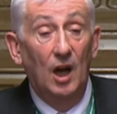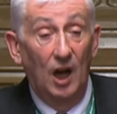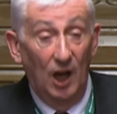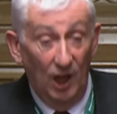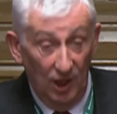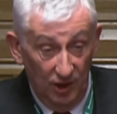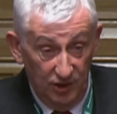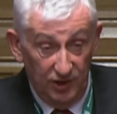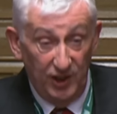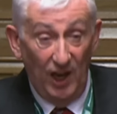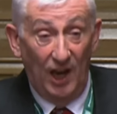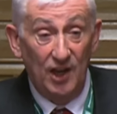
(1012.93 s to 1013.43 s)

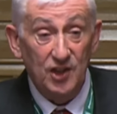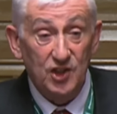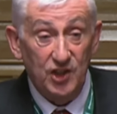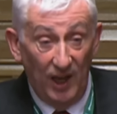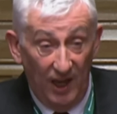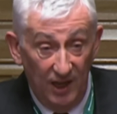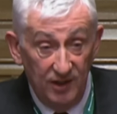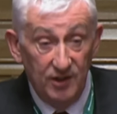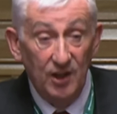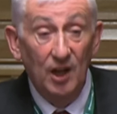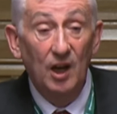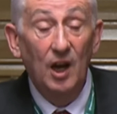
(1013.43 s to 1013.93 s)
As I
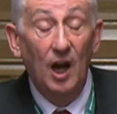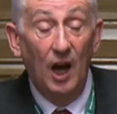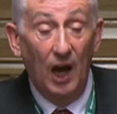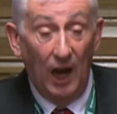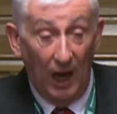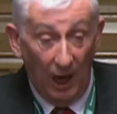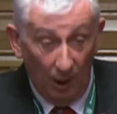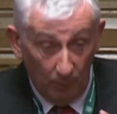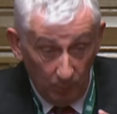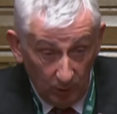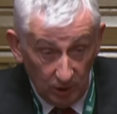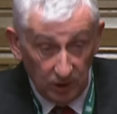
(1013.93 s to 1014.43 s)
said,
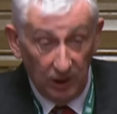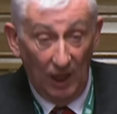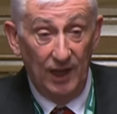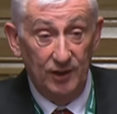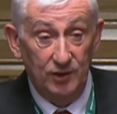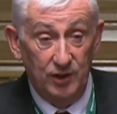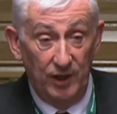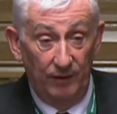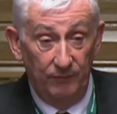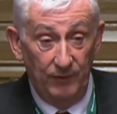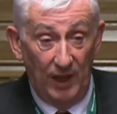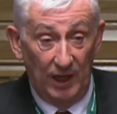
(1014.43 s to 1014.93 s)
I would
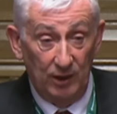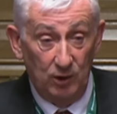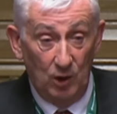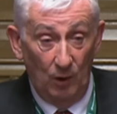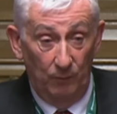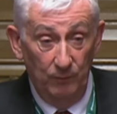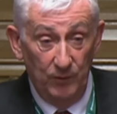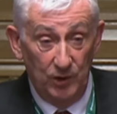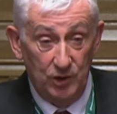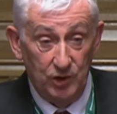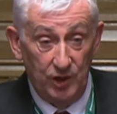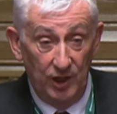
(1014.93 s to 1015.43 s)
like to have that
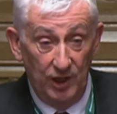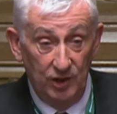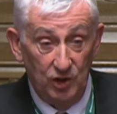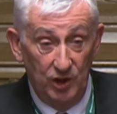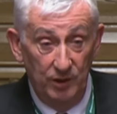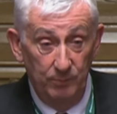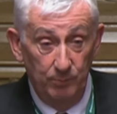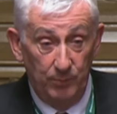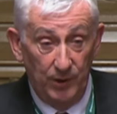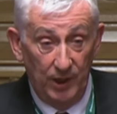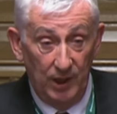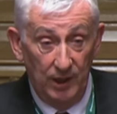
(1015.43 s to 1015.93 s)

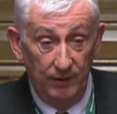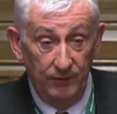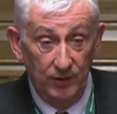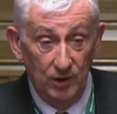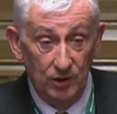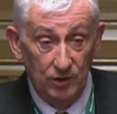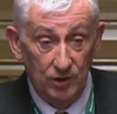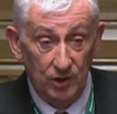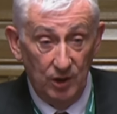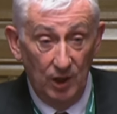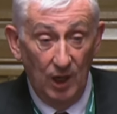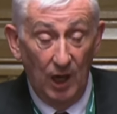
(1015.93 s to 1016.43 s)
conversation in
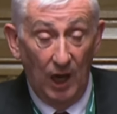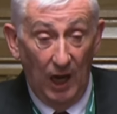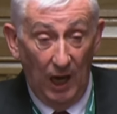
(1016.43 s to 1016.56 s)
private.